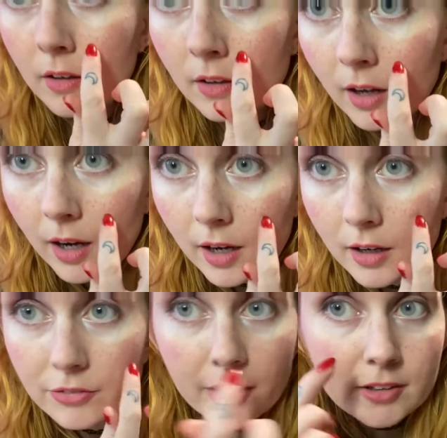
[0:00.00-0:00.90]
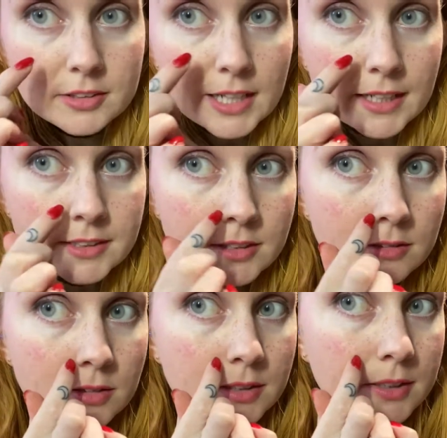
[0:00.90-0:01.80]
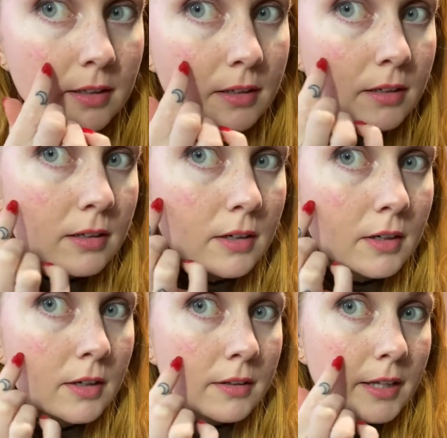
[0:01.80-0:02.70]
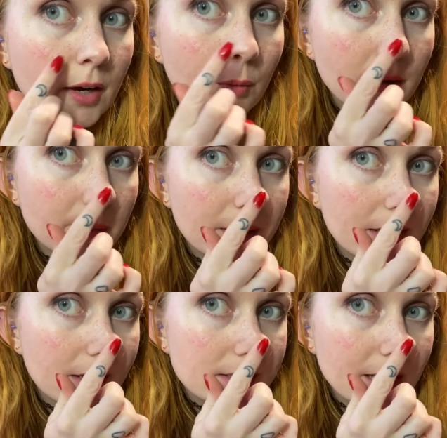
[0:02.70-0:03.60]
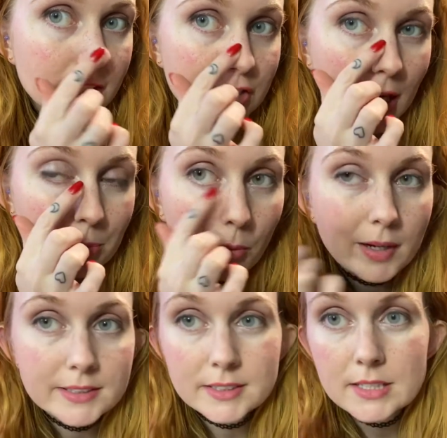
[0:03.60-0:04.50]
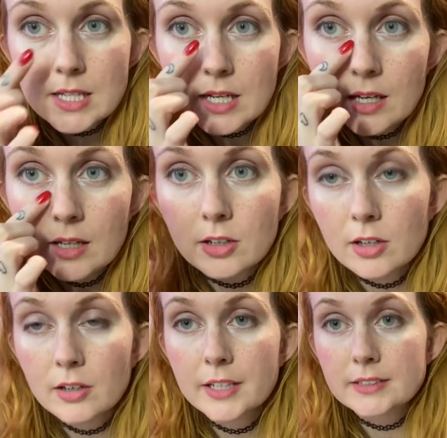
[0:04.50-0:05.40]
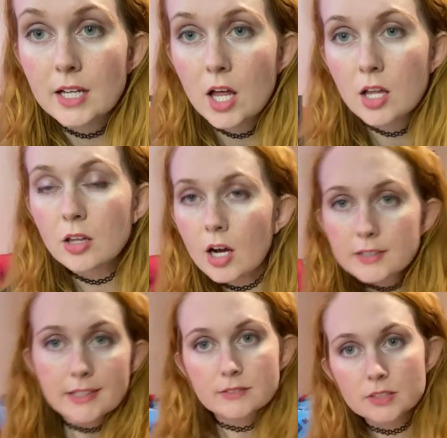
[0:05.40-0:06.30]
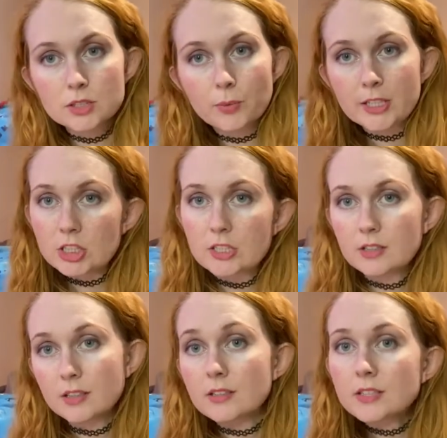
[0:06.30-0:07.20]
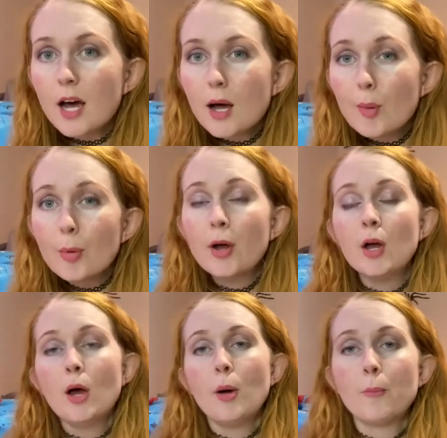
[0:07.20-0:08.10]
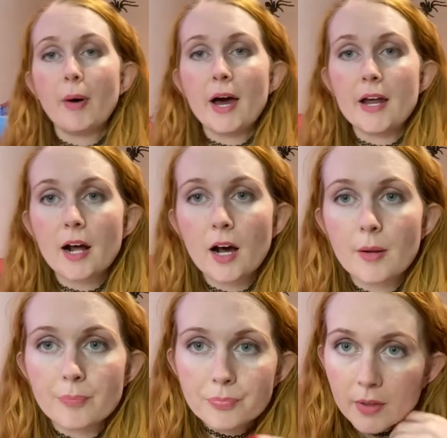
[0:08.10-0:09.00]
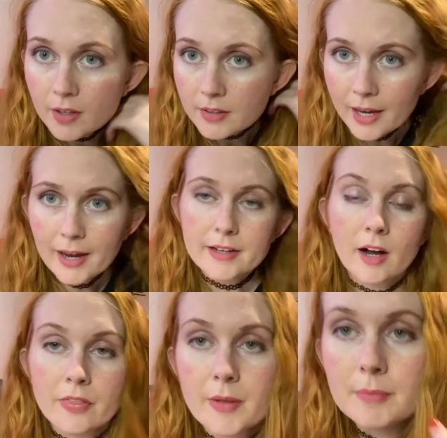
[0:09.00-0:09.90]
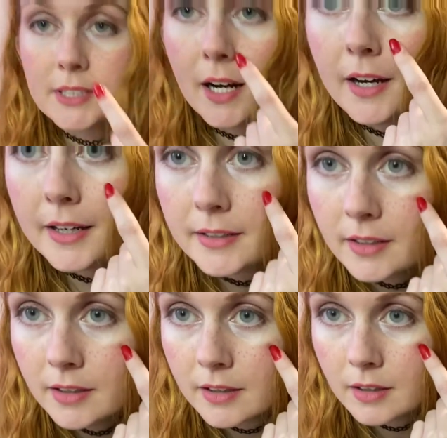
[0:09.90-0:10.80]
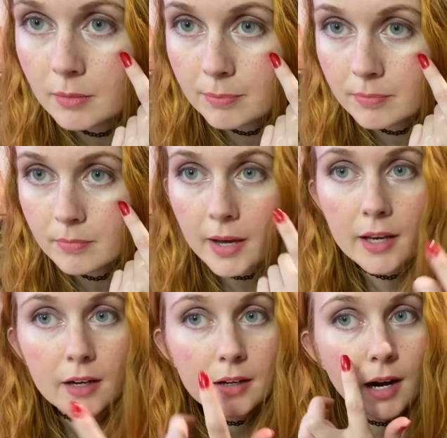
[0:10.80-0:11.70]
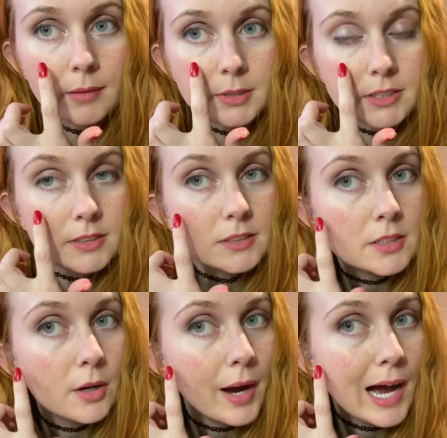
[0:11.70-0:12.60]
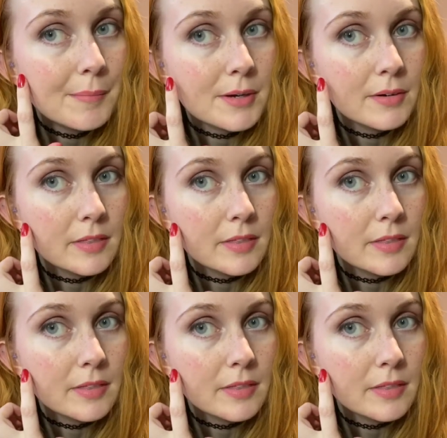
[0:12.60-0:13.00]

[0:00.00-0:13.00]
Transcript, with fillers: uh, freckle tattoos. They will be getting a touch-up once the current lockdown situation clears up. But um, yeah, I got them done and I'm just so happy with